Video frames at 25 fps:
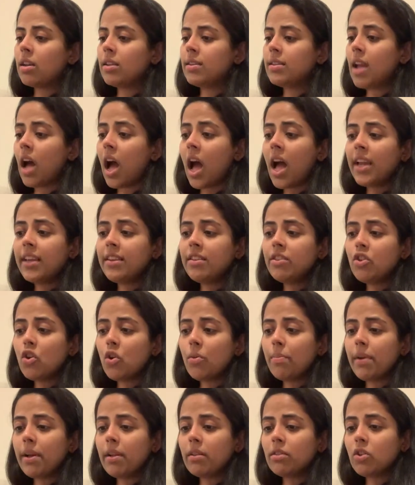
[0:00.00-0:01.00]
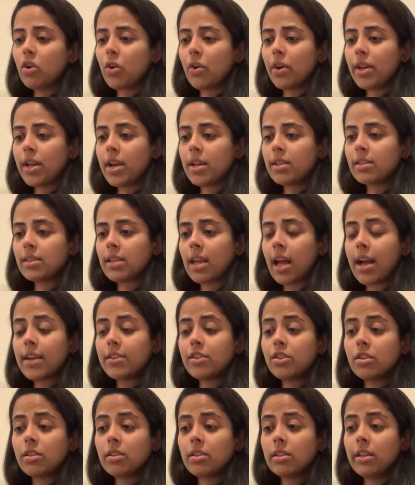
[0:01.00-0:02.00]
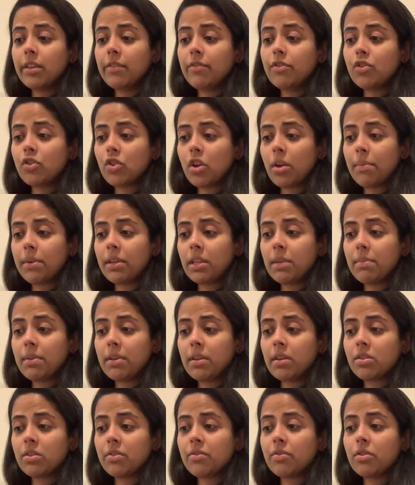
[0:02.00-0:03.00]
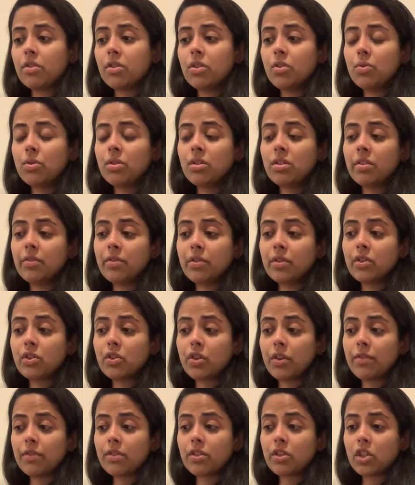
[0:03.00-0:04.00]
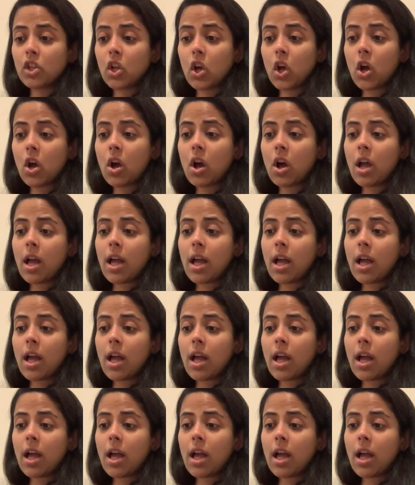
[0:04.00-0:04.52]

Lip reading: 9 Nobel laureates had to leave Germany because of the new civil service law,